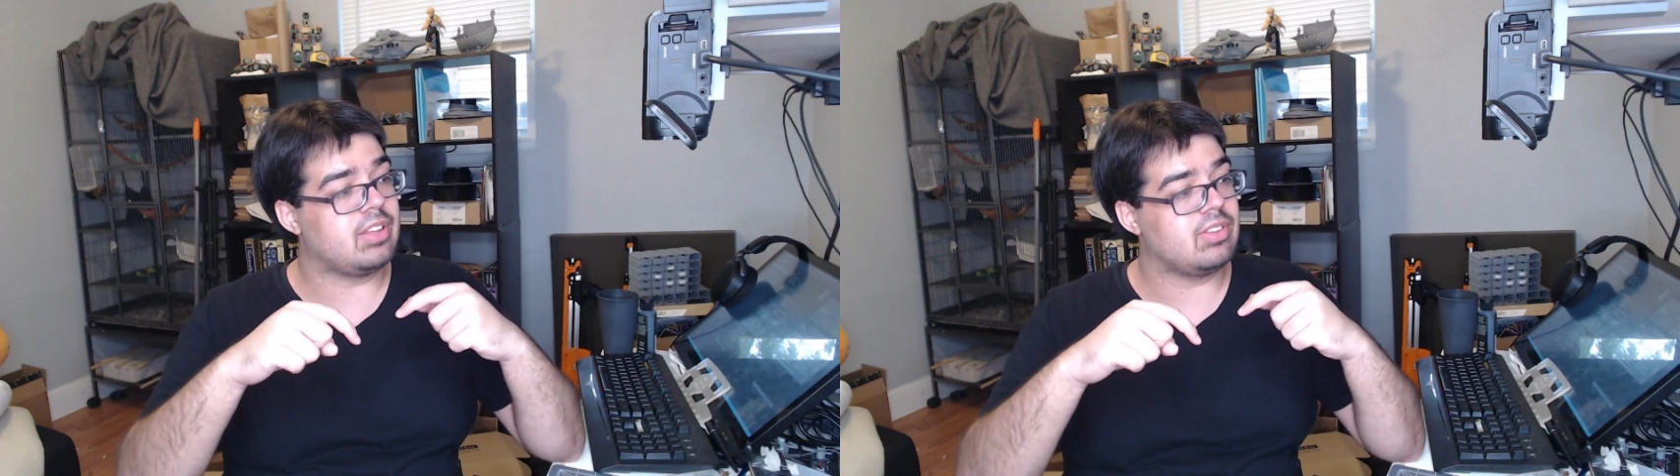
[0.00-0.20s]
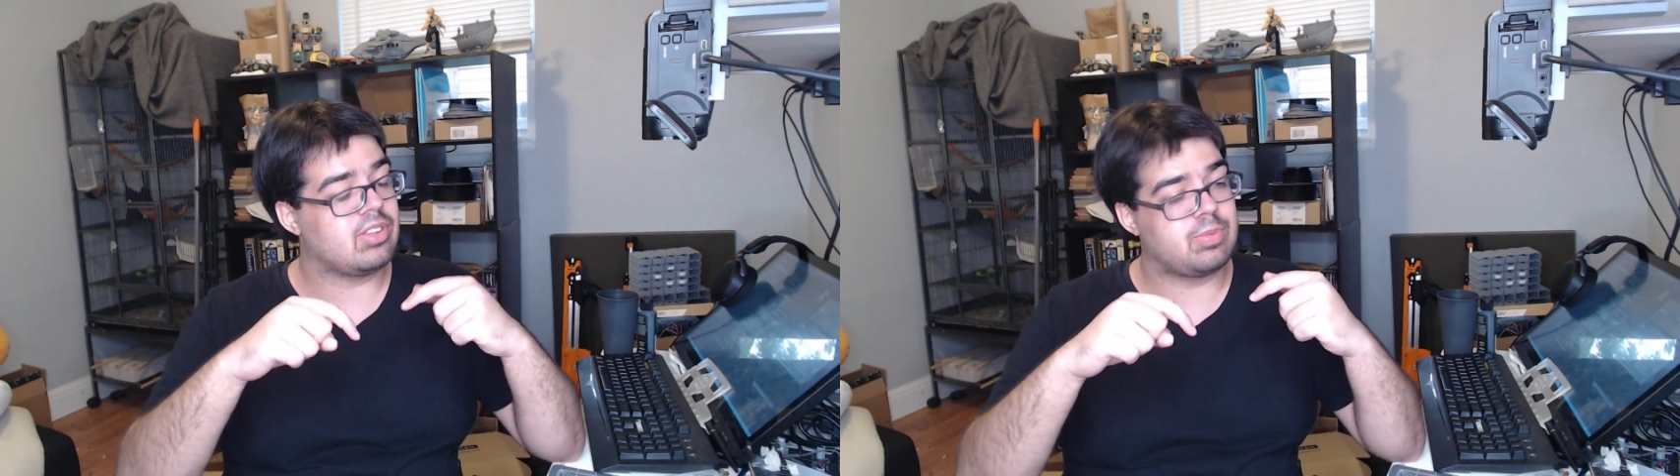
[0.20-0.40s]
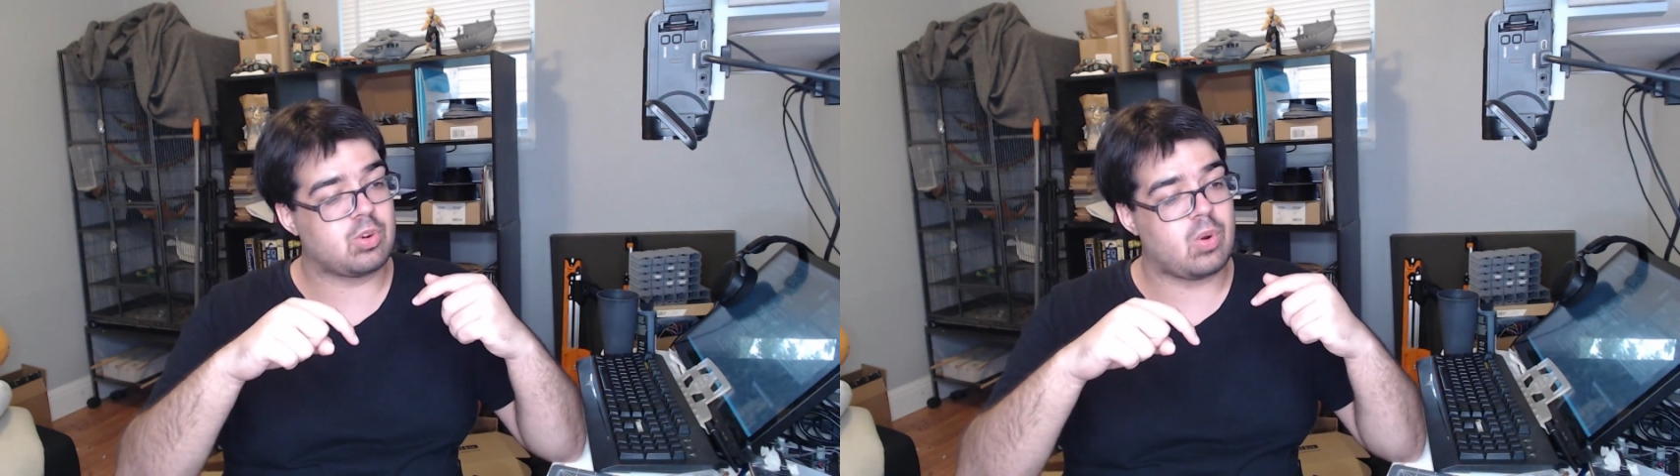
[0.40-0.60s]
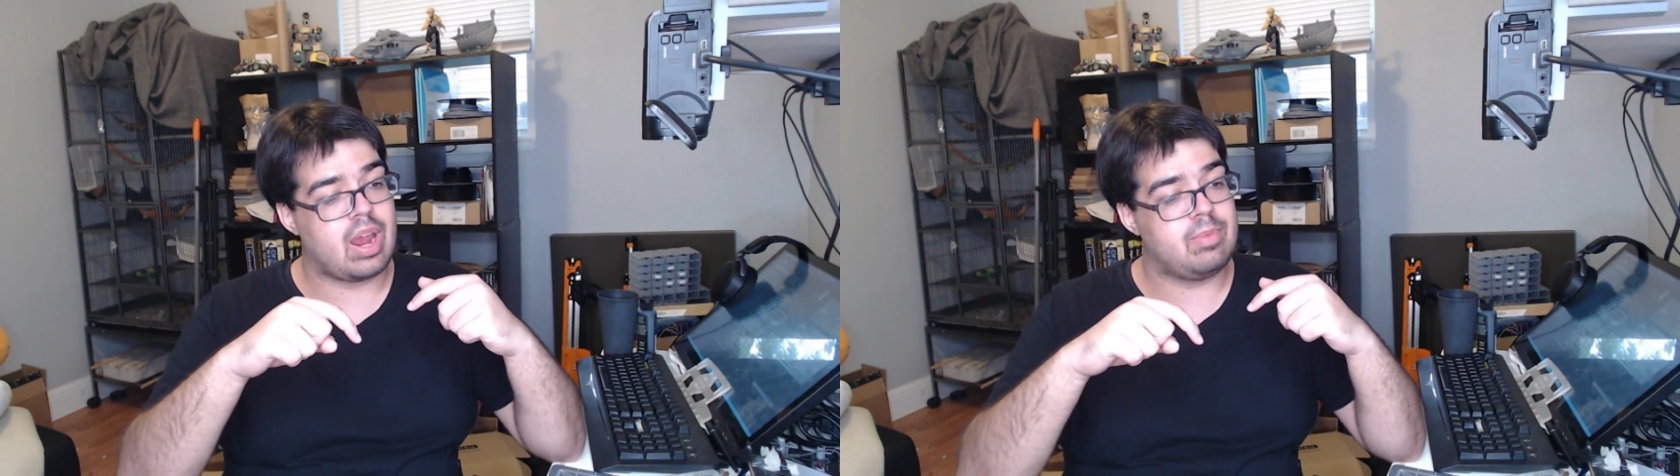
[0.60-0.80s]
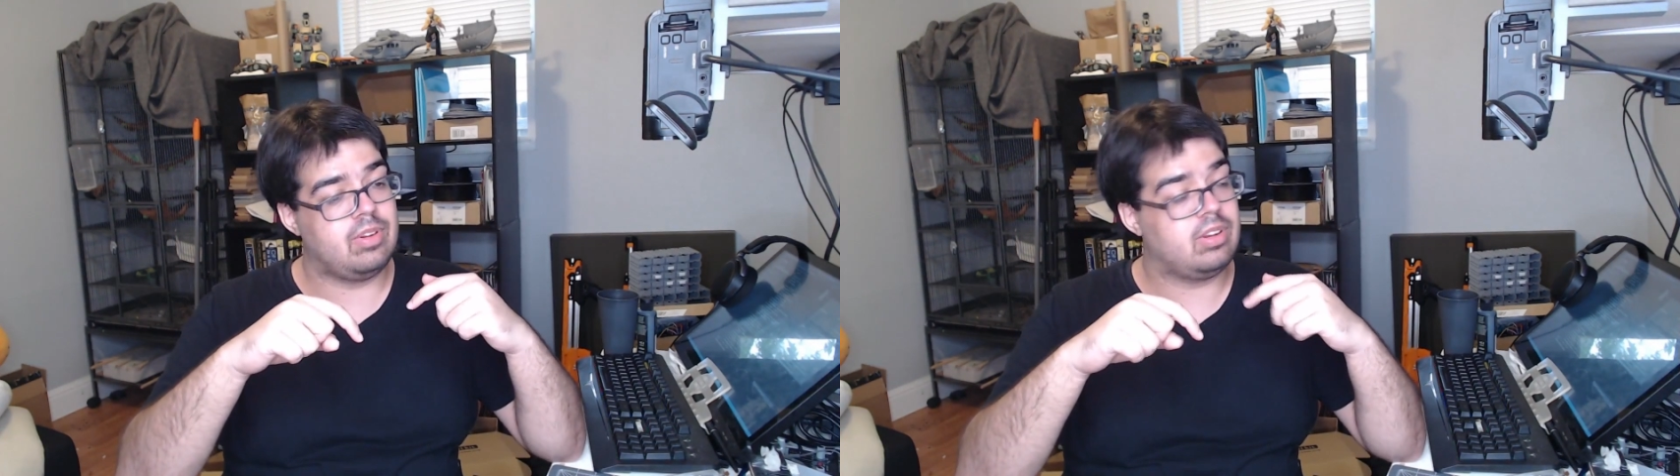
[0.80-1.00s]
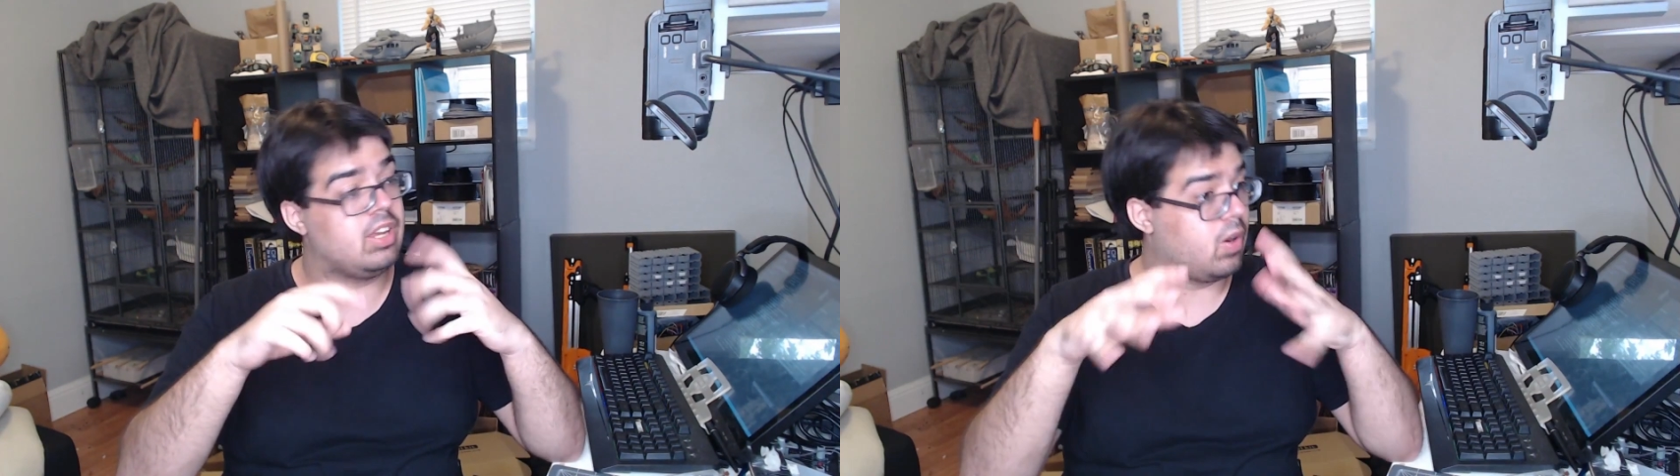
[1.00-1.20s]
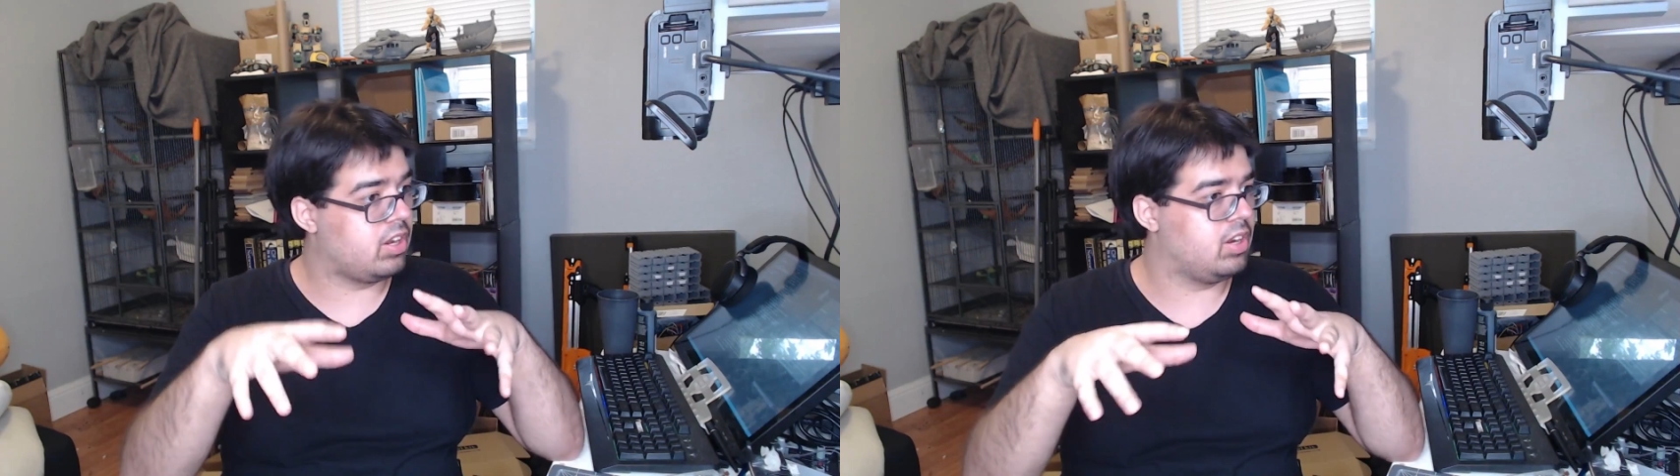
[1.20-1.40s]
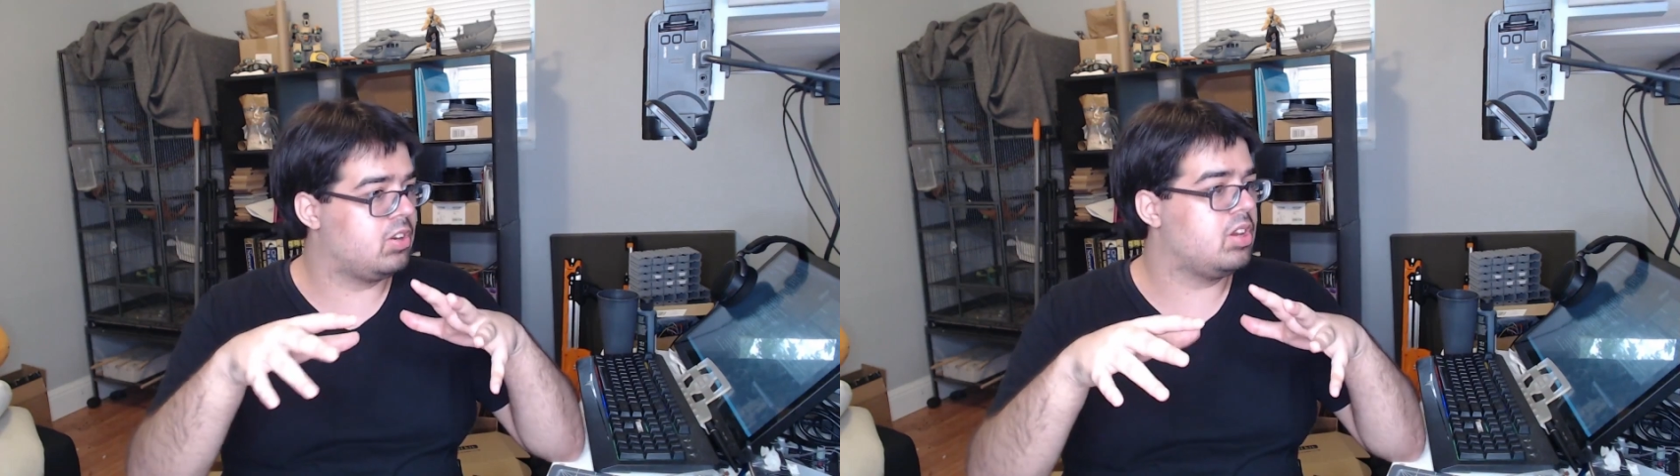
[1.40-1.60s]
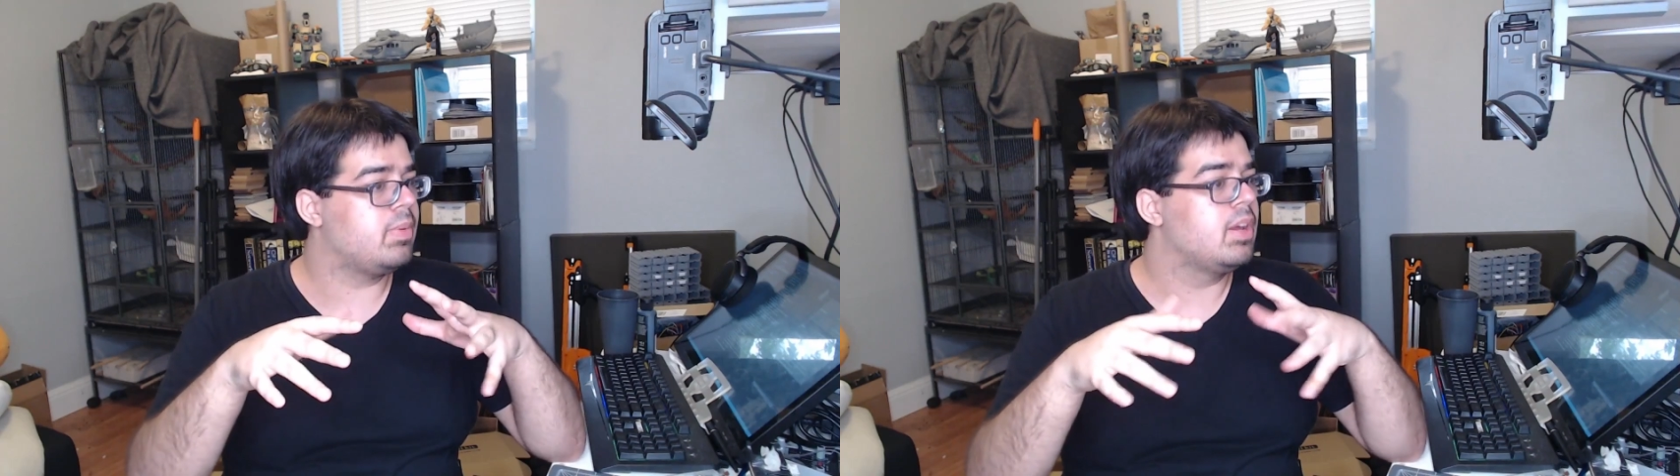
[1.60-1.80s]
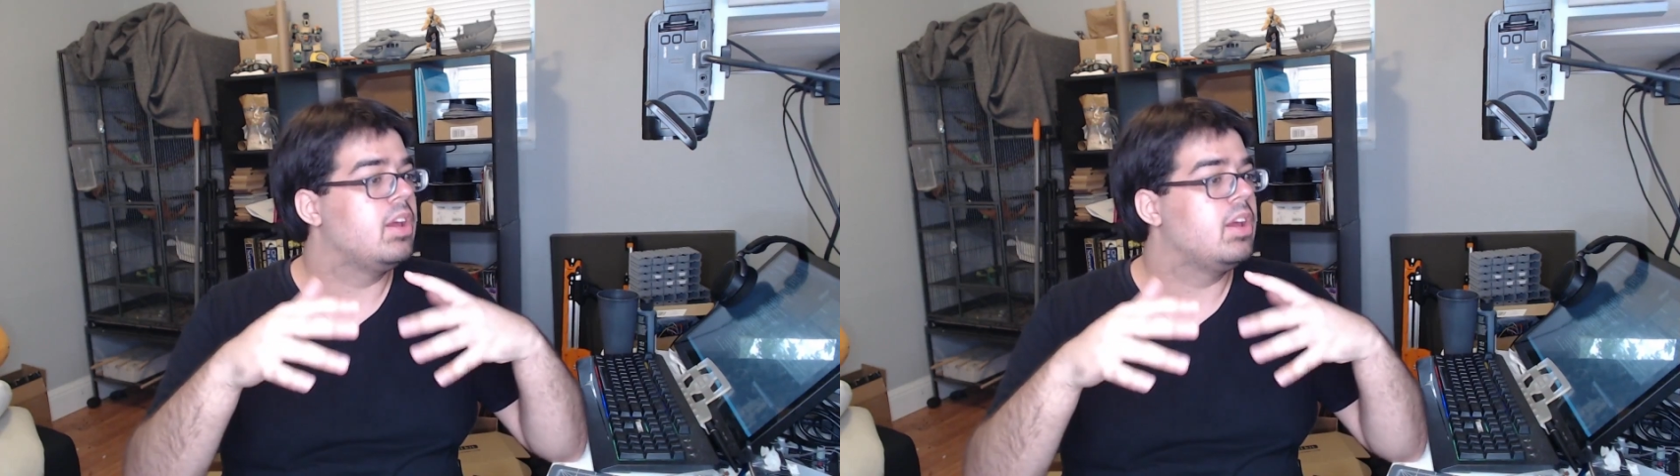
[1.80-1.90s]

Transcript: subscribe here on YouTube,